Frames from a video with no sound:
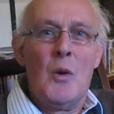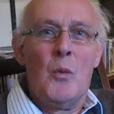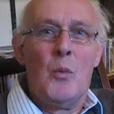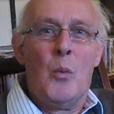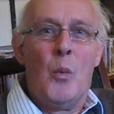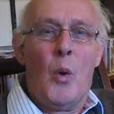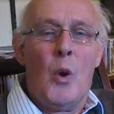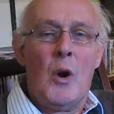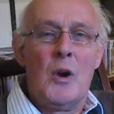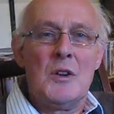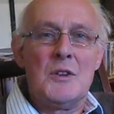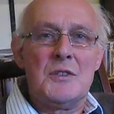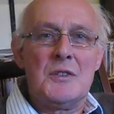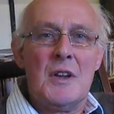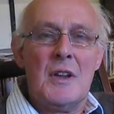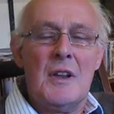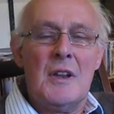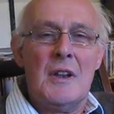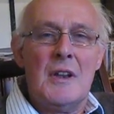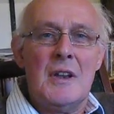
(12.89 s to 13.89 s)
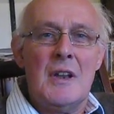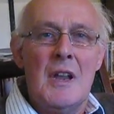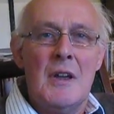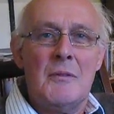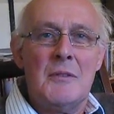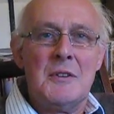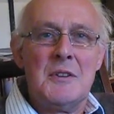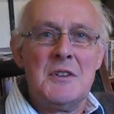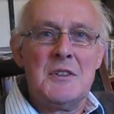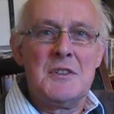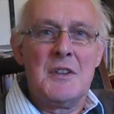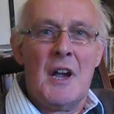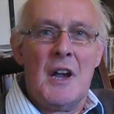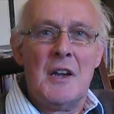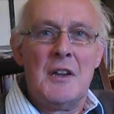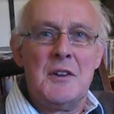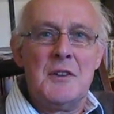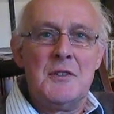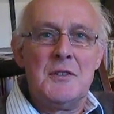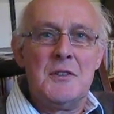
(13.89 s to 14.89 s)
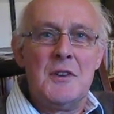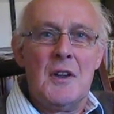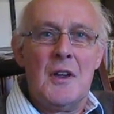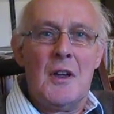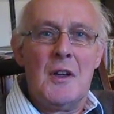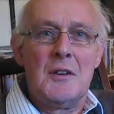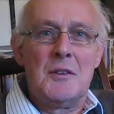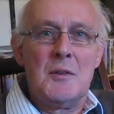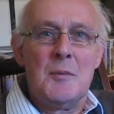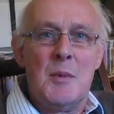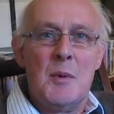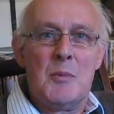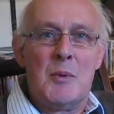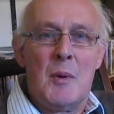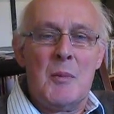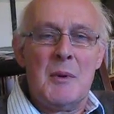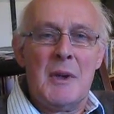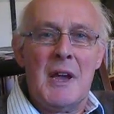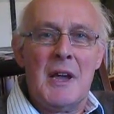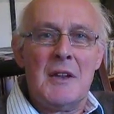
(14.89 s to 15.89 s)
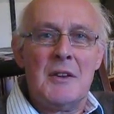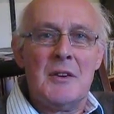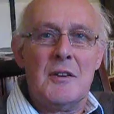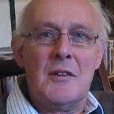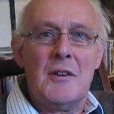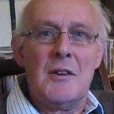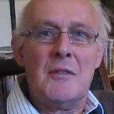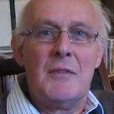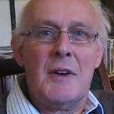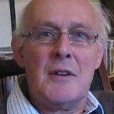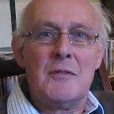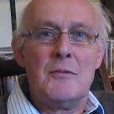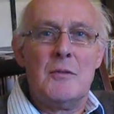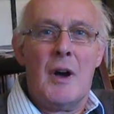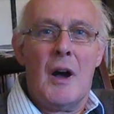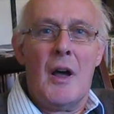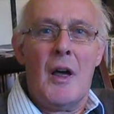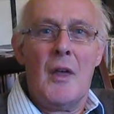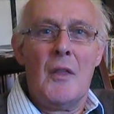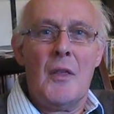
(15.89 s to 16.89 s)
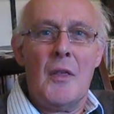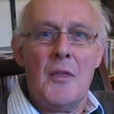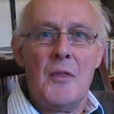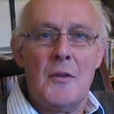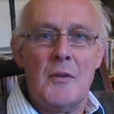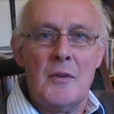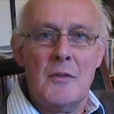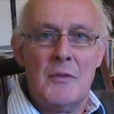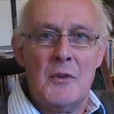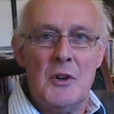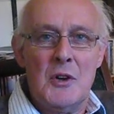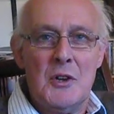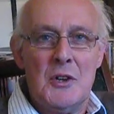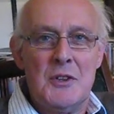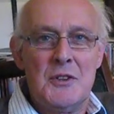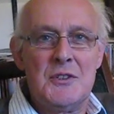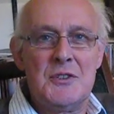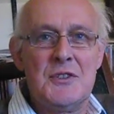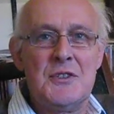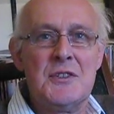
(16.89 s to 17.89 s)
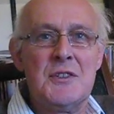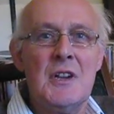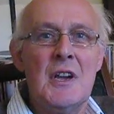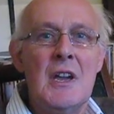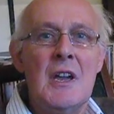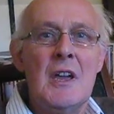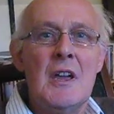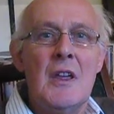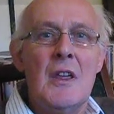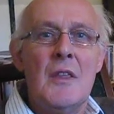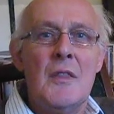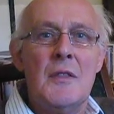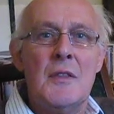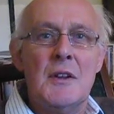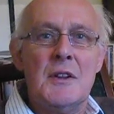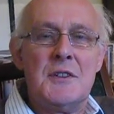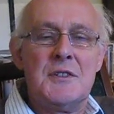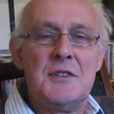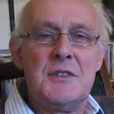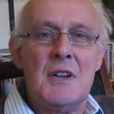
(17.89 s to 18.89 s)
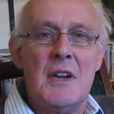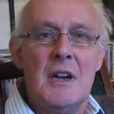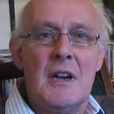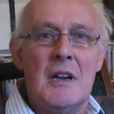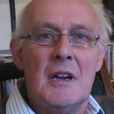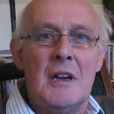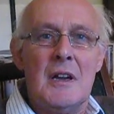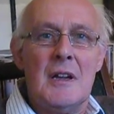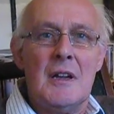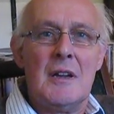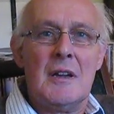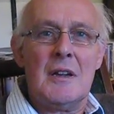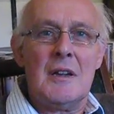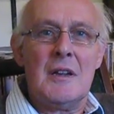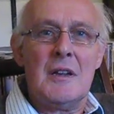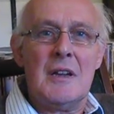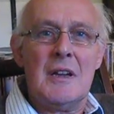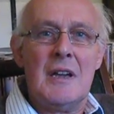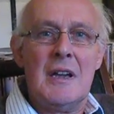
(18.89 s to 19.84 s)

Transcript: was never designed to be propaganda, in fact rather the reverse, that uh,